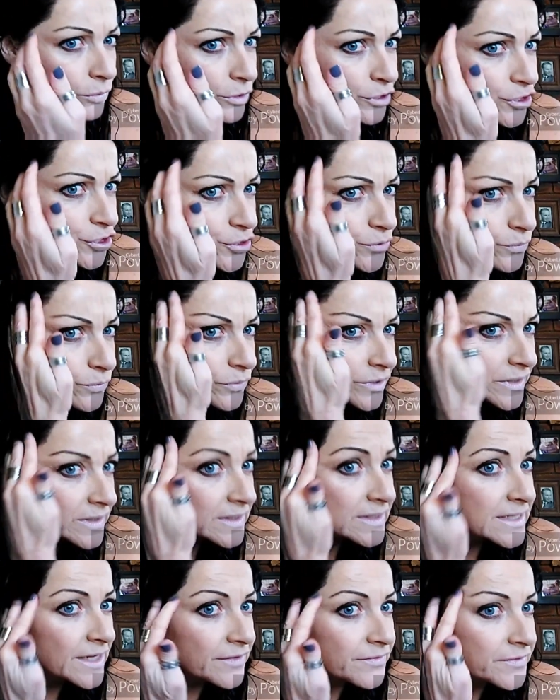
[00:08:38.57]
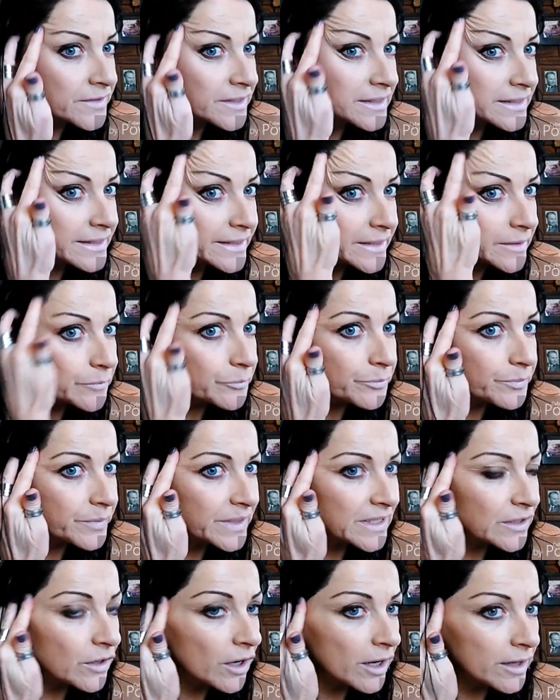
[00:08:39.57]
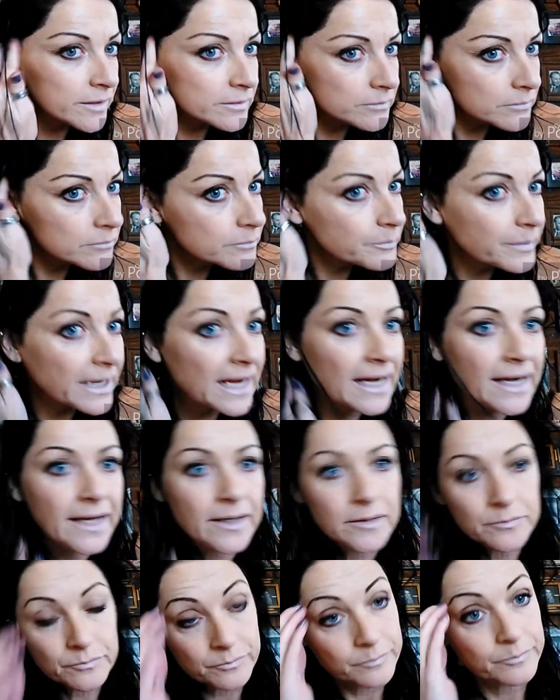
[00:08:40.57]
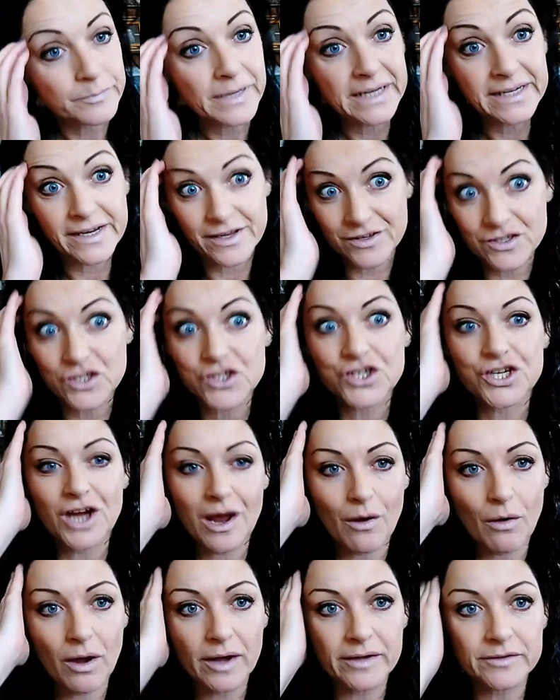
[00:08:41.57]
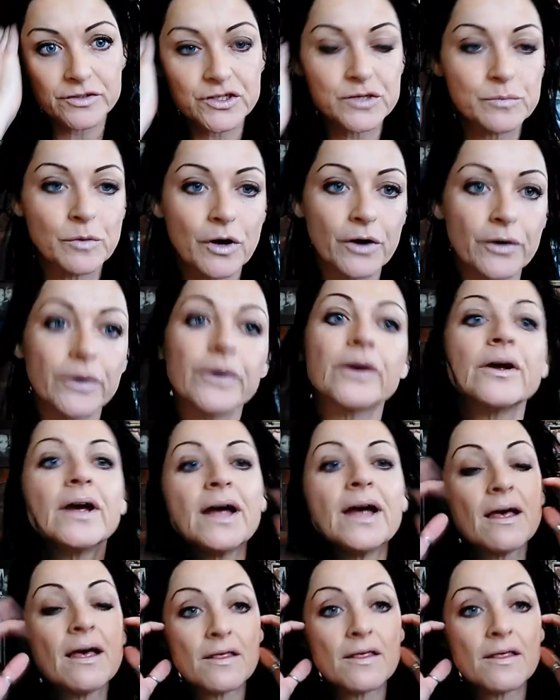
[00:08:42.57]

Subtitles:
which would definitely be gone by my next shower tomorrow.